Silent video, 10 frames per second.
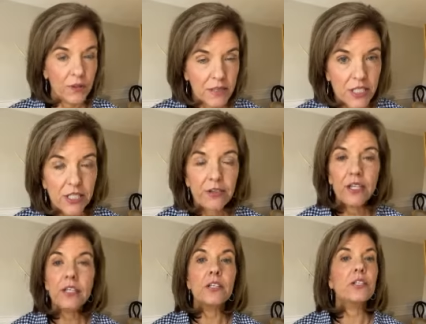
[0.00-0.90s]
the
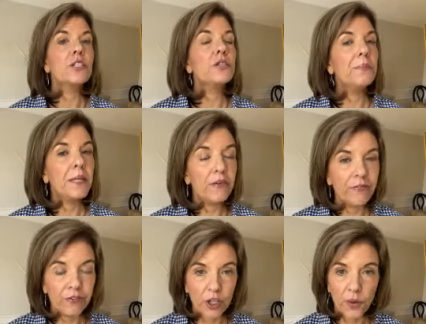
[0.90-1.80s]
material to be
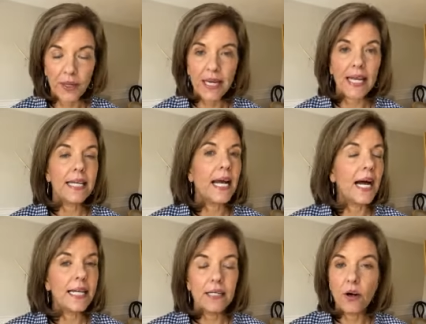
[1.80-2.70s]
flowy and
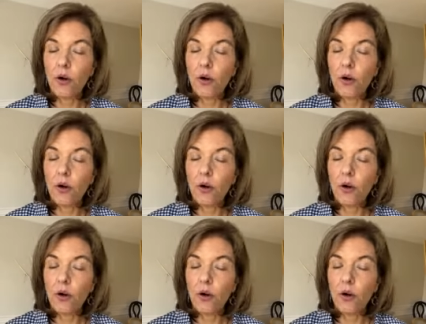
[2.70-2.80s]
not